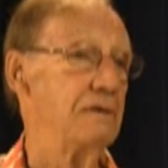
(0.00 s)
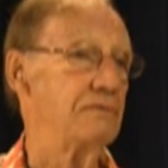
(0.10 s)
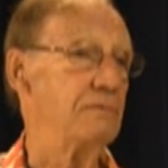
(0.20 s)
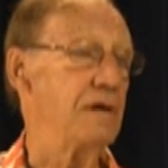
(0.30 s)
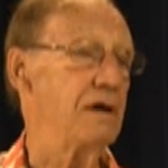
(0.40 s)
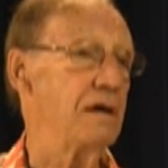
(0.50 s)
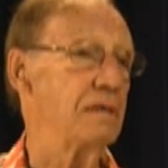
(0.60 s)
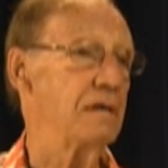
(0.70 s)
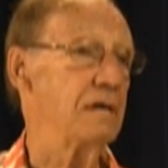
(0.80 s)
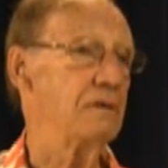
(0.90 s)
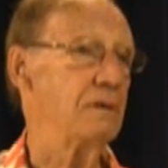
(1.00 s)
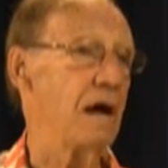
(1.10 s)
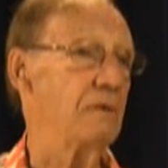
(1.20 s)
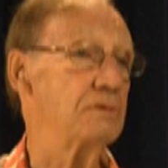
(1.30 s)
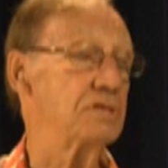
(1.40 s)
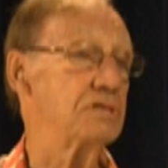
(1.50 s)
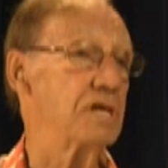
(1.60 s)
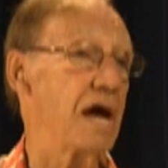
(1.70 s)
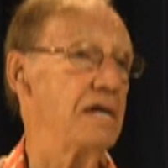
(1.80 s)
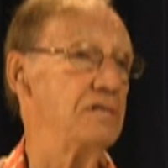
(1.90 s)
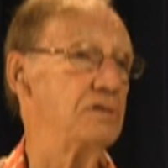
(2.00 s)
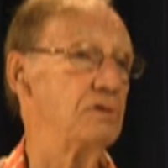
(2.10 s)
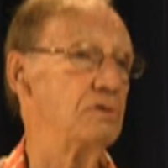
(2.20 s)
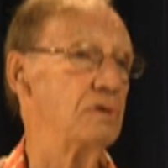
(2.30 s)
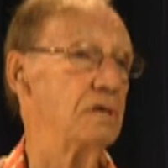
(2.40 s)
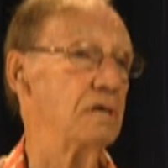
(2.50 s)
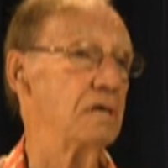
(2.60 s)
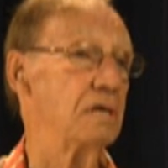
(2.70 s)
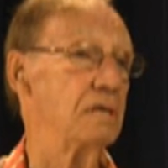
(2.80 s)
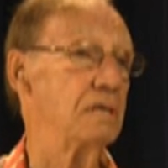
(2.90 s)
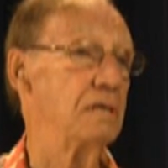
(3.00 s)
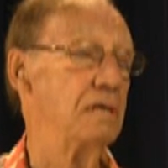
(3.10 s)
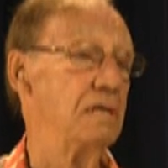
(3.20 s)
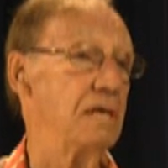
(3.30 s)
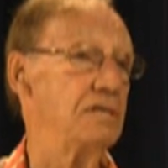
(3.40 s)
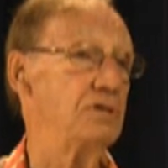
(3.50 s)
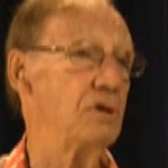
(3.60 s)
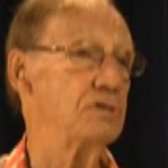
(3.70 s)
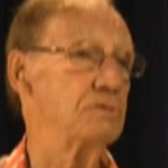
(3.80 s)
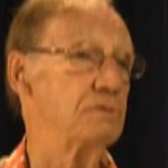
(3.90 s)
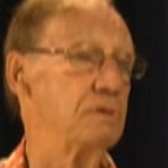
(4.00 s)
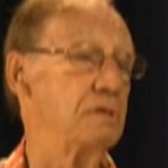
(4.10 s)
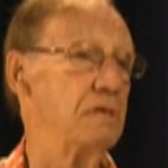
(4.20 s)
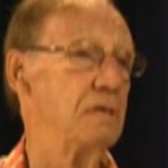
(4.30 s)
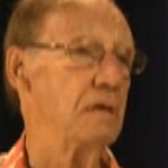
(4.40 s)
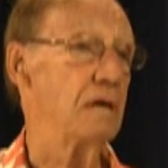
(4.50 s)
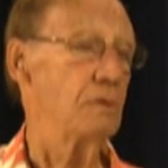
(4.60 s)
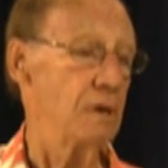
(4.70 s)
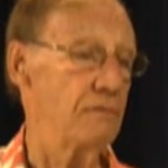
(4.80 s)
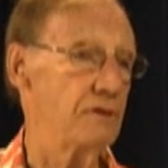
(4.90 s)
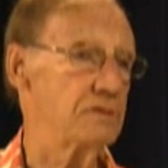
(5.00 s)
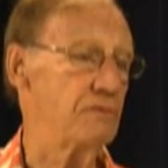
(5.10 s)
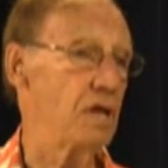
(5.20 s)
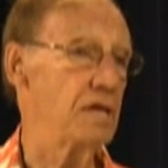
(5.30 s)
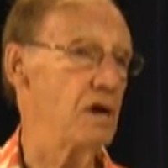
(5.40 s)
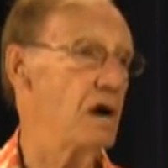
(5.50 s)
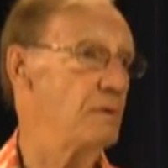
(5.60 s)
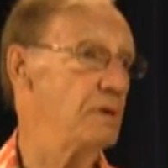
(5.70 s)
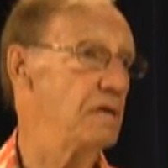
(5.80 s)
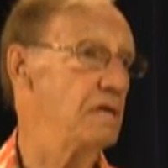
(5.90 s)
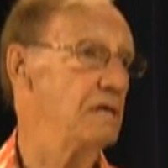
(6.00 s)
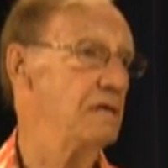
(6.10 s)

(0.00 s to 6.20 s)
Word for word: From there, they, I was assigned to. Uh, they chose, uh, first of all, the army,